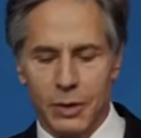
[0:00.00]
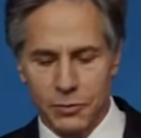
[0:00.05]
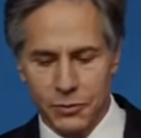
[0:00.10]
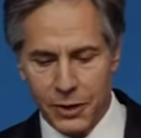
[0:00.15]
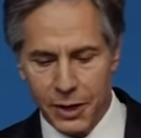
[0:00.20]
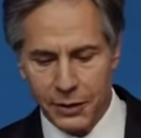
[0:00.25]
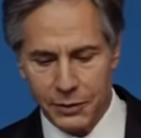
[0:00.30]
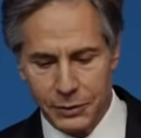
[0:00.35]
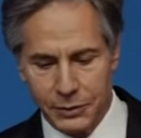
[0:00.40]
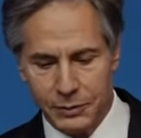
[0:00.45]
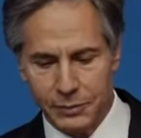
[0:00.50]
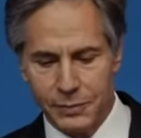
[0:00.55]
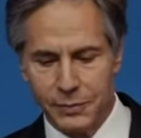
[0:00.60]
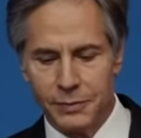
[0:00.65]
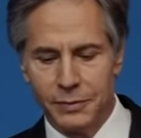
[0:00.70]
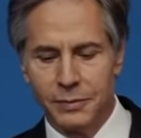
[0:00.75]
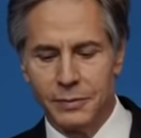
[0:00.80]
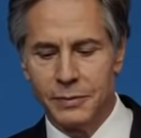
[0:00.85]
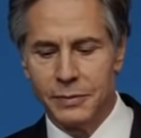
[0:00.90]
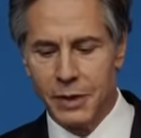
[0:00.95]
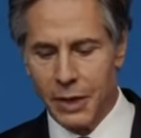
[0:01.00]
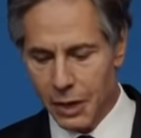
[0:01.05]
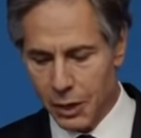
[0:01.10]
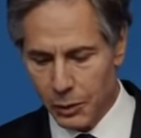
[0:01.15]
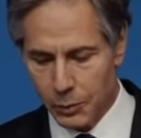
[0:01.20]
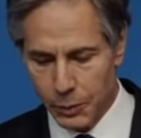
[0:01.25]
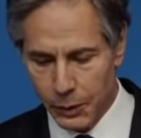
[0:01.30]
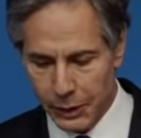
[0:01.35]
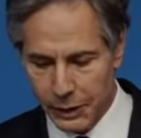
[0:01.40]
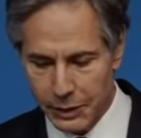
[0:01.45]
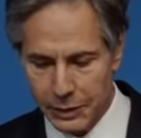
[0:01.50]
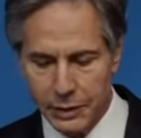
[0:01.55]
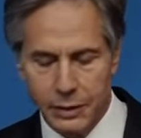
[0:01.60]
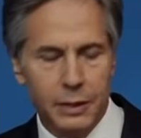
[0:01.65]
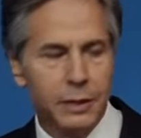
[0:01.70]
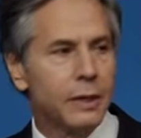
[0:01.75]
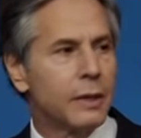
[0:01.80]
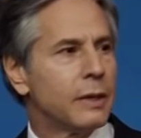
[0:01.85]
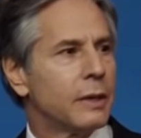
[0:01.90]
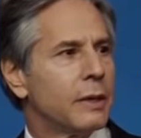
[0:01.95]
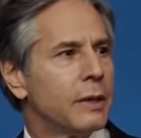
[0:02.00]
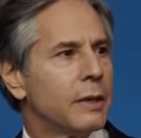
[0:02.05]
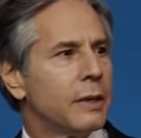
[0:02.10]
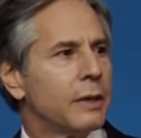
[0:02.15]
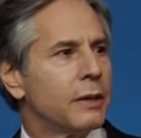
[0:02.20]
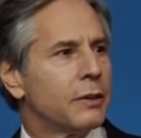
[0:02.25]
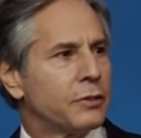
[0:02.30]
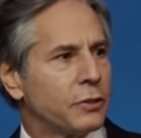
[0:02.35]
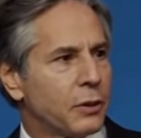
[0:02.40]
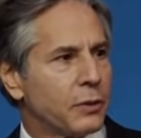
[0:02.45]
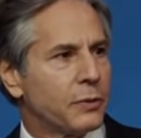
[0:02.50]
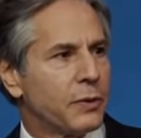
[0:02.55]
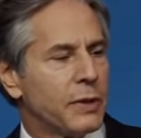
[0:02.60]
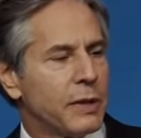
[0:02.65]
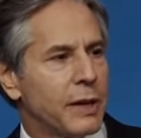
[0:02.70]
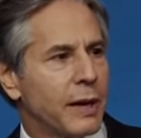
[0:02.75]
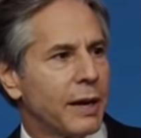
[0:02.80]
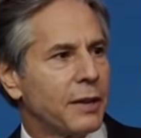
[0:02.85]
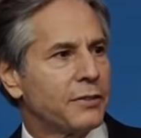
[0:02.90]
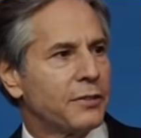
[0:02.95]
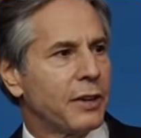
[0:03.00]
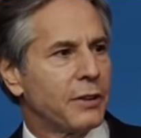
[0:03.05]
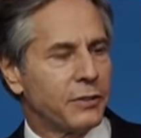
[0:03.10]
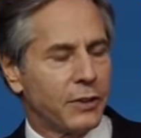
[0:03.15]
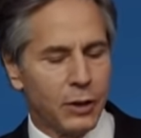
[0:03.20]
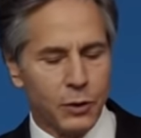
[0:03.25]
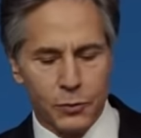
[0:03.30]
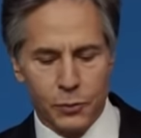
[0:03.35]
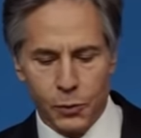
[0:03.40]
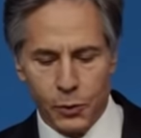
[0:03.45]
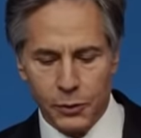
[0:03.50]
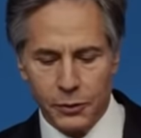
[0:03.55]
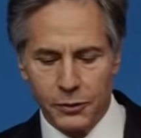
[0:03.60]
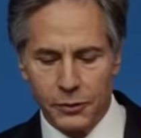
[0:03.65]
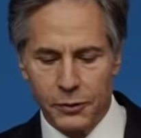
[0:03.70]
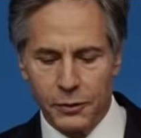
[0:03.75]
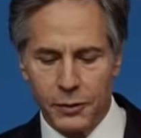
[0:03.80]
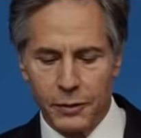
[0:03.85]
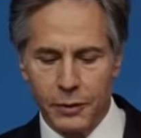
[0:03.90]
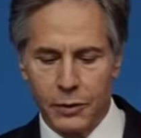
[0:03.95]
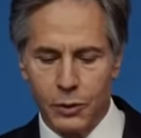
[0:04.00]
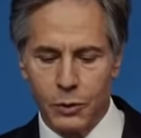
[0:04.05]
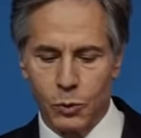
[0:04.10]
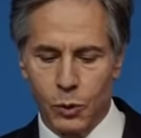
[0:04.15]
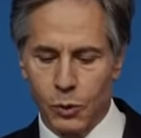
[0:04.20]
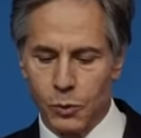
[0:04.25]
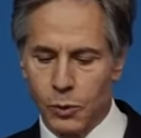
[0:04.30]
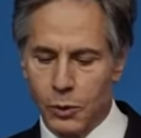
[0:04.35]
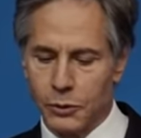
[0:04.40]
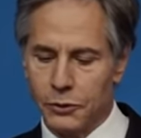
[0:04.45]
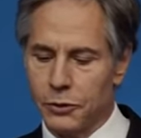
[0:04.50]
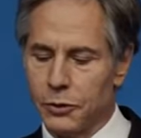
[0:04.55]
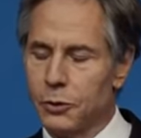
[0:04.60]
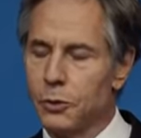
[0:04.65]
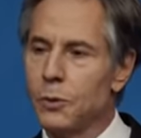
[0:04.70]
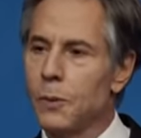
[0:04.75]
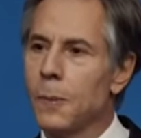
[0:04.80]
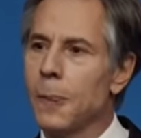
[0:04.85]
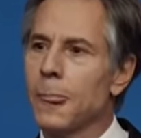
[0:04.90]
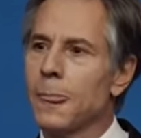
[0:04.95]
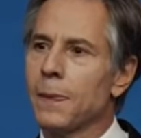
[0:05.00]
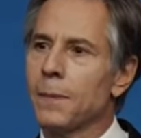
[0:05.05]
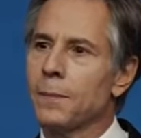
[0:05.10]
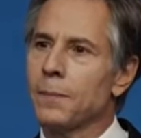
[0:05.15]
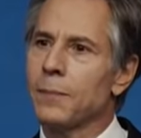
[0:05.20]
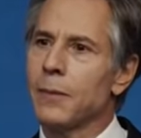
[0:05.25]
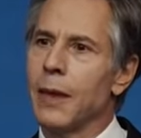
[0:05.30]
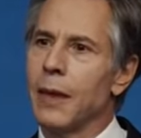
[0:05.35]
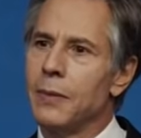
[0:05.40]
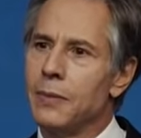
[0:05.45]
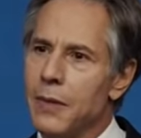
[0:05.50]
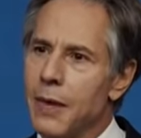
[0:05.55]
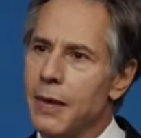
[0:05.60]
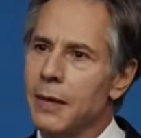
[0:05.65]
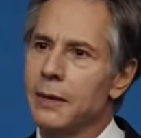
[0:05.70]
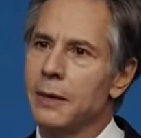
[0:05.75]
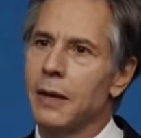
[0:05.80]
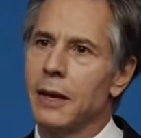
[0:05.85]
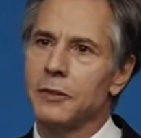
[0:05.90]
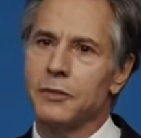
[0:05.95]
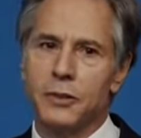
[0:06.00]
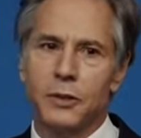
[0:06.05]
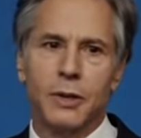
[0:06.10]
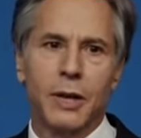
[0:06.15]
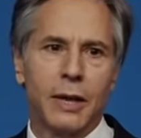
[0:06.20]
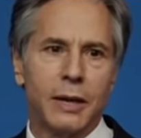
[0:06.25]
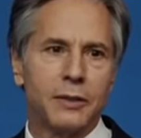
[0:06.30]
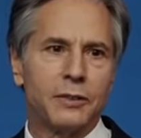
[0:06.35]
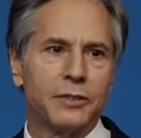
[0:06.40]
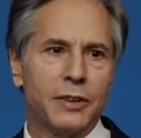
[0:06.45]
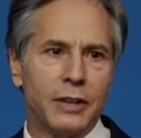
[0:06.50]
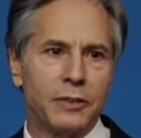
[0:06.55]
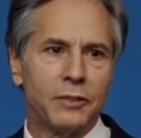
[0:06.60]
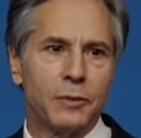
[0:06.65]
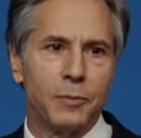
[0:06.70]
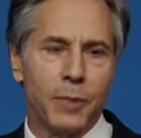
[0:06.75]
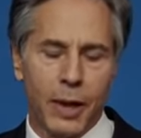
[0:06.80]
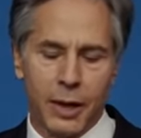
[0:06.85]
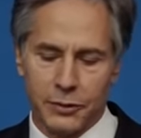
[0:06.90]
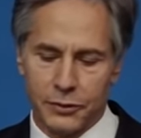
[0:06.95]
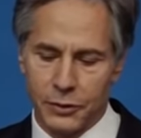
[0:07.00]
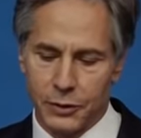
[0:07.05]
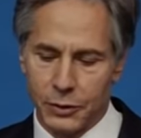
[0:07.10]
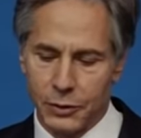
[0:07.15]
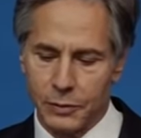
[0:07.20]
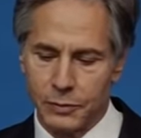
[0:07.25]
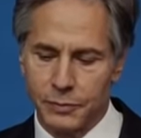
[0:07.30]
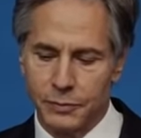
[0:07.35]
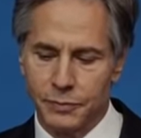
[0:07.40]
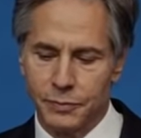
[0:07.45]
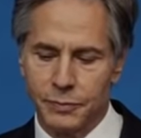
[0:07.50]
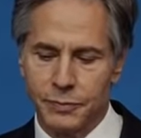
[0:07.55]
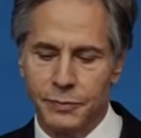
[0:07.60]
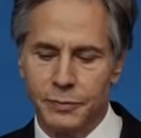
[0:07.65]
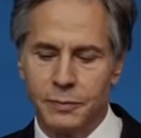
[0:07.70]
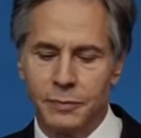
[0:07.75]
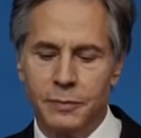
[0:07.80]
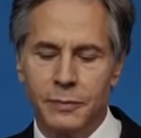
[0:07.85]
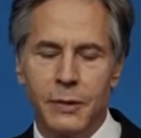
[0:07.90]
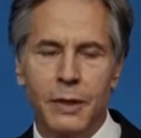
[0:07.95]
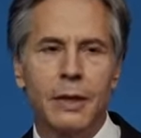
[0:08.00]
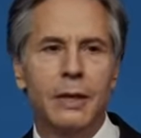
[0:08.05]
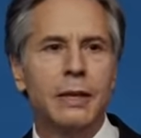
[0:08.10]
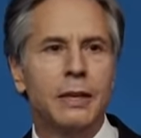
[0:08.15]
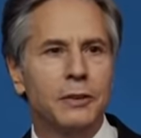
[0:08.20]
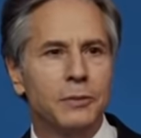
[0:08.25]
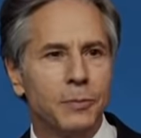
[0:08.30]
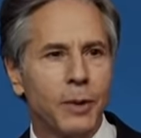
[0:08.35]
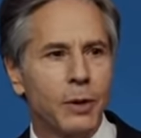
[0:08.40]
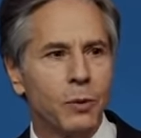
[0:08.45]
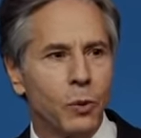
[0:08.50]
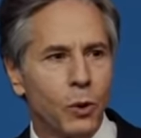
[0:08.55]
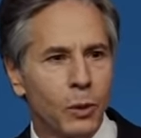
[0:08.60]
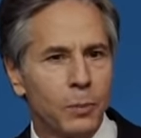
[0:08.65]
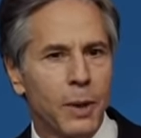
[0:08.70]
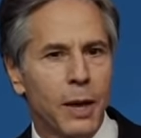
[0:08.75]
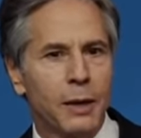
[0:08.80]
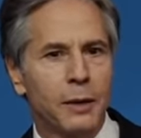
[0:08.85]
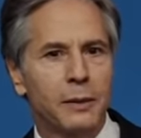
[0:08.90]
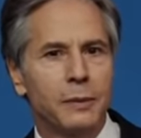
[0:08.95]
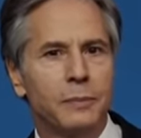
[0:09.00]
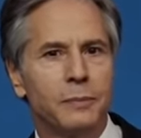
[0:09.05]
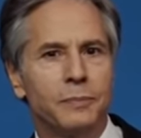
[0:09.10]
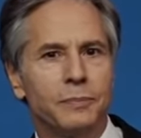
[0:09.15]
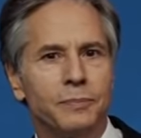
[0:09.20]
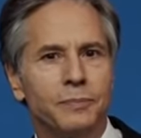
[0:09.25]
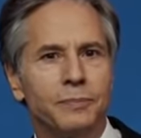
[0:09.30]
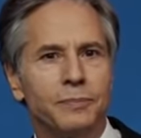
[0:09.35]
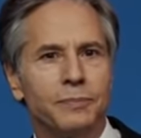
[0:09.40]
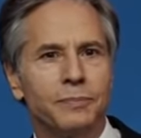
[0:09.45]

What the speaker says: my father, Donald Blinken, served in the United States Air Force during World War II, and then as a United States ambassador. He is my role model